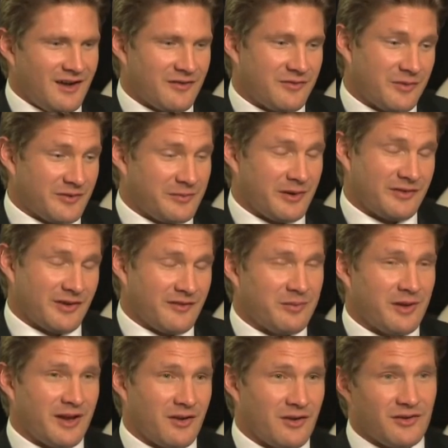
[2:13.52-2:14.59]
I suppose I've
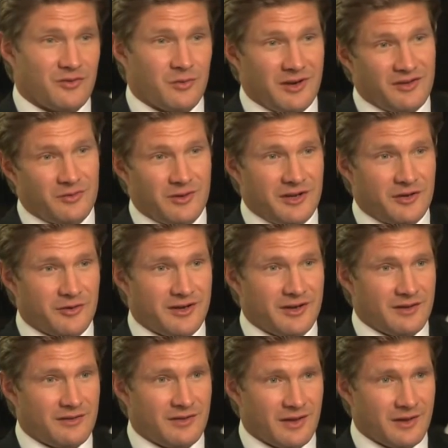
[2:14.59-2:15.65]
played a lot of 2020
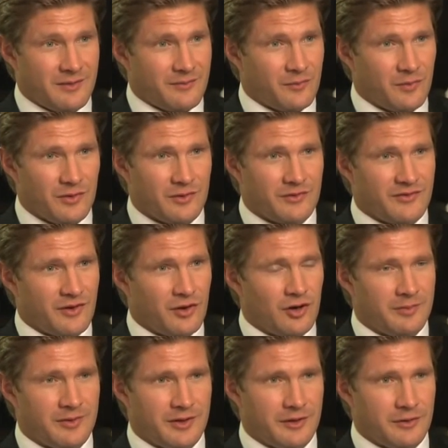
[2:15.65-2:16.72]
cricket, whether it's the
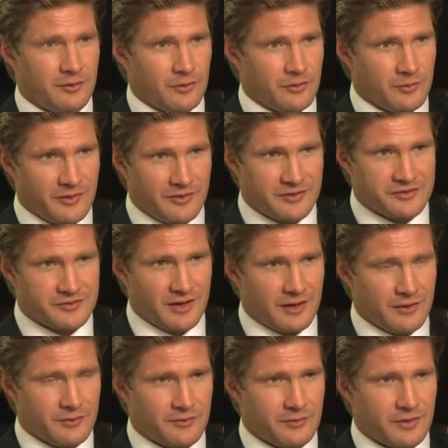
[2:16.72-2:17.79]
IPL or with
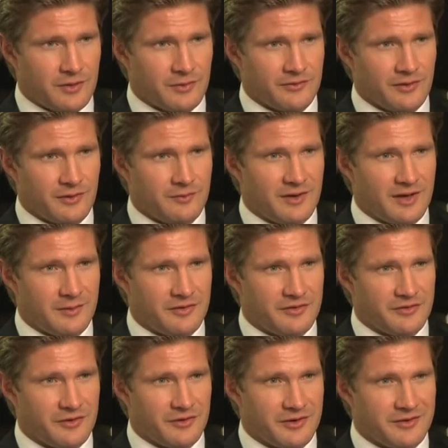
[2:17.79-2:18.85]
Australia as well, so I've been able to
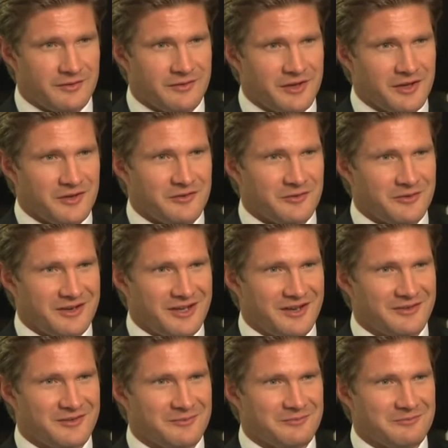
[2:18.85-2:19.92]
try and sort of
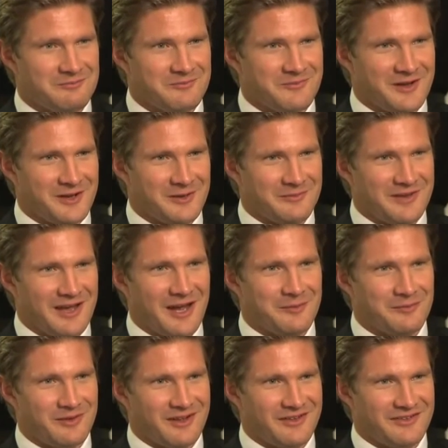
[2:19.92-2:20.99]
get some
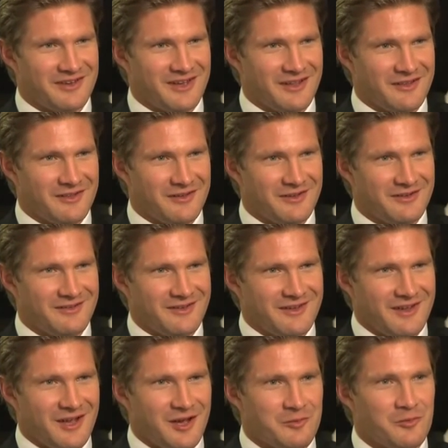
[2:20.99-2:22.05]
game plans together that
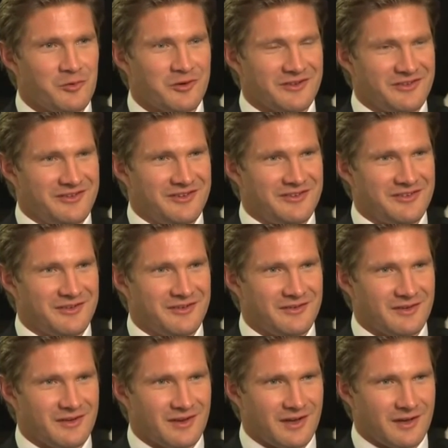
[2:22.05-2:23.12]
are more
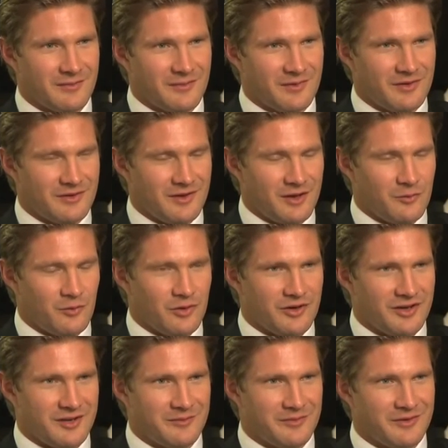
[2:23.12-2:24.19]
consistent at
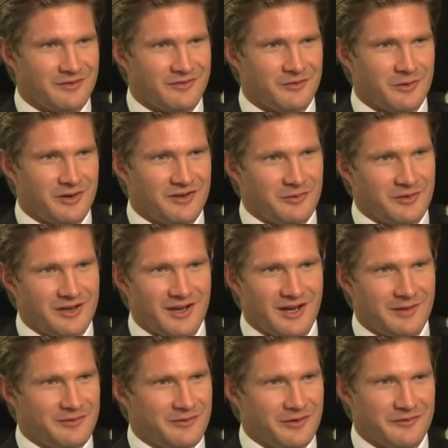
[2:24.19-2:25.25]
working, but 2020
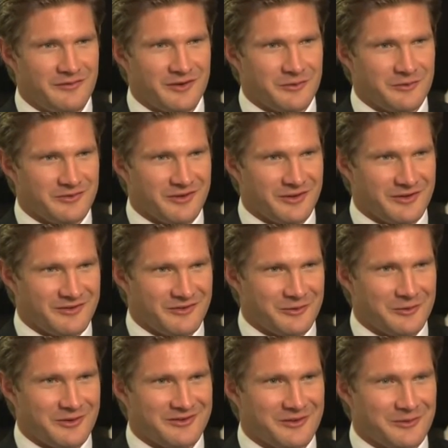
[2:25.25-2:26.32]
games are very fickle, so it's not
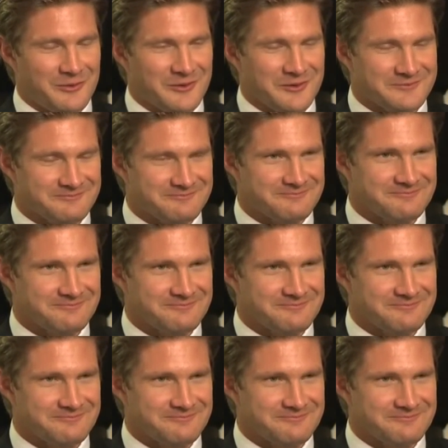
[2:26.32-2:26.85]
always going to work.